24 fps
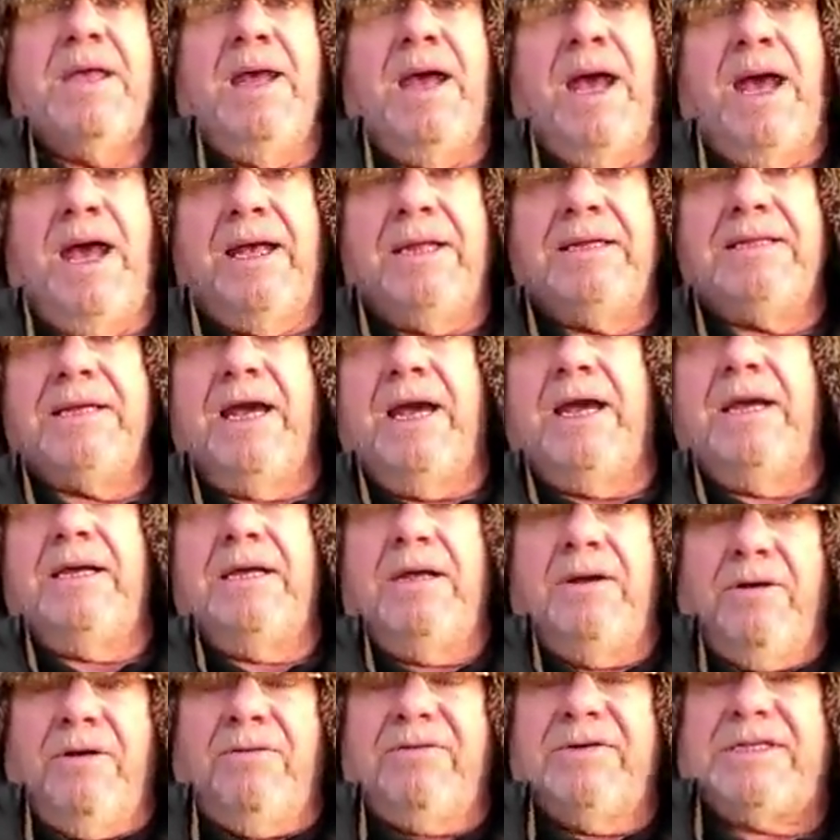And
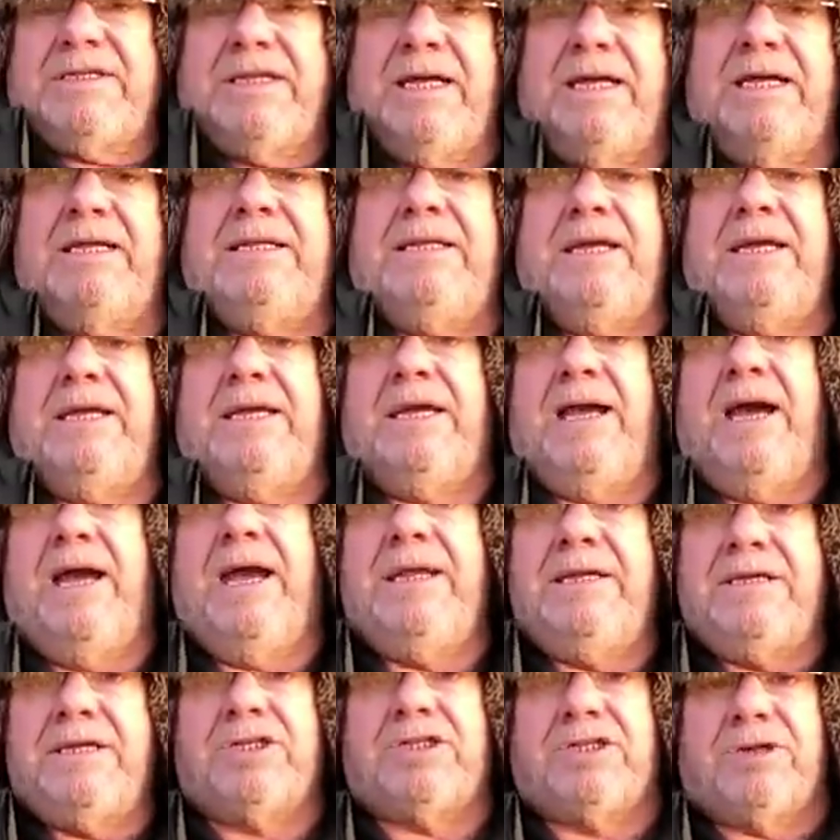obviously the
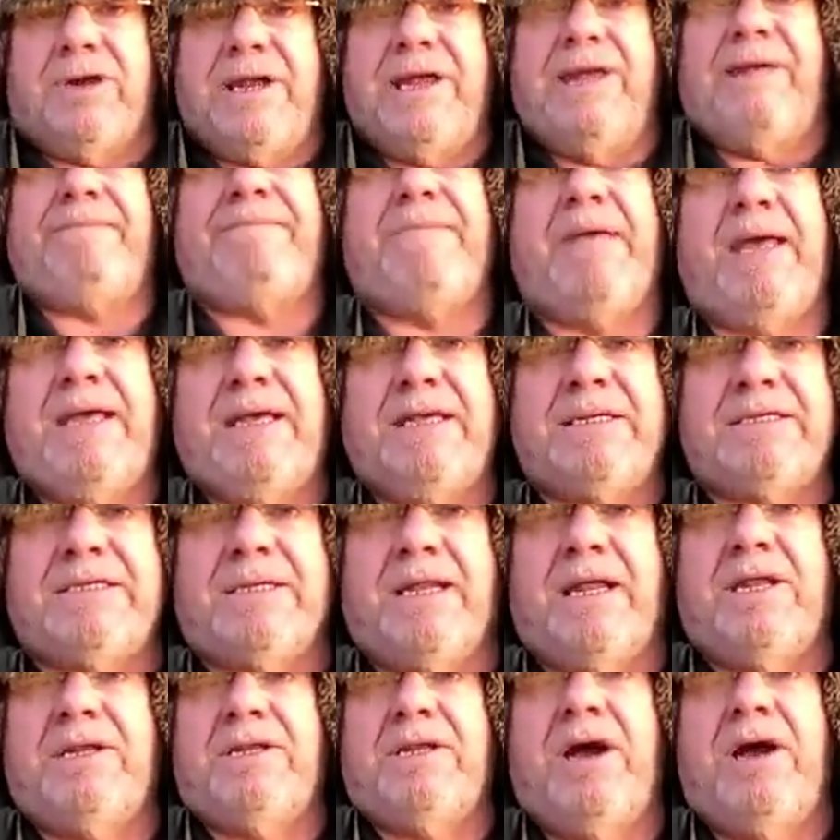industry is
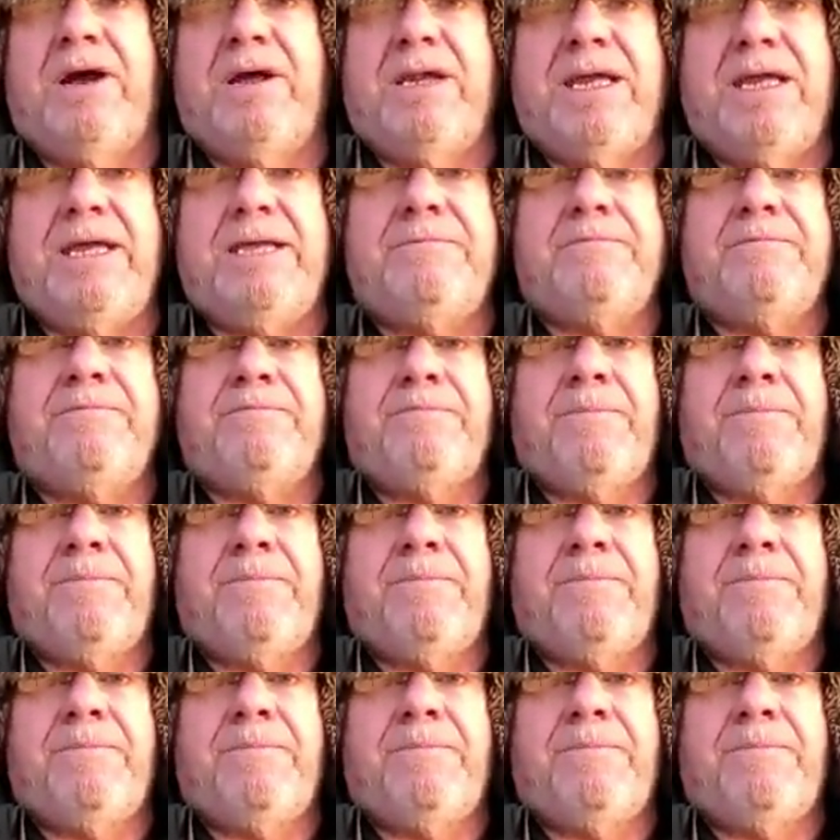learning,